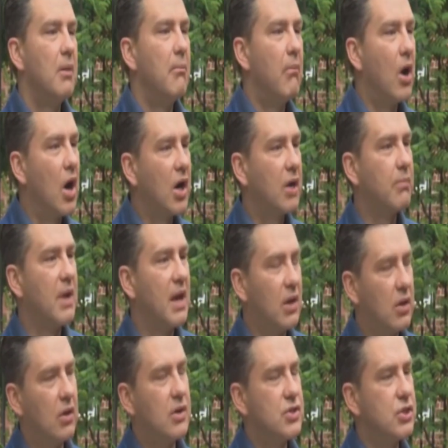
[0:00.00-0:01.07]
Mark
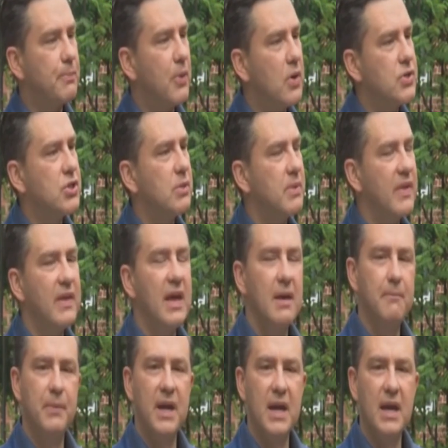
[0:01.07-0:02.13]
Miller is supposed to be the
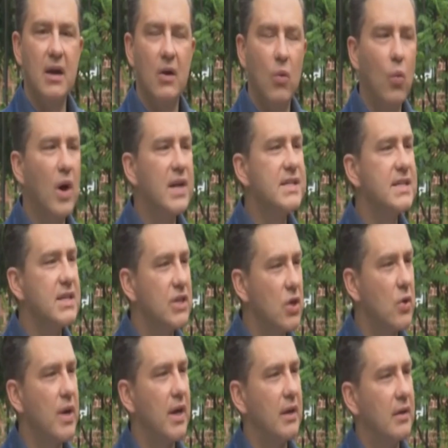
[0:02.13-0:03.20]
MP here. What is he
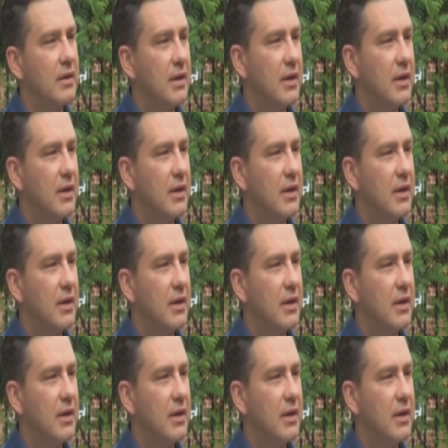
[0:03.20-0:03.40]
doing?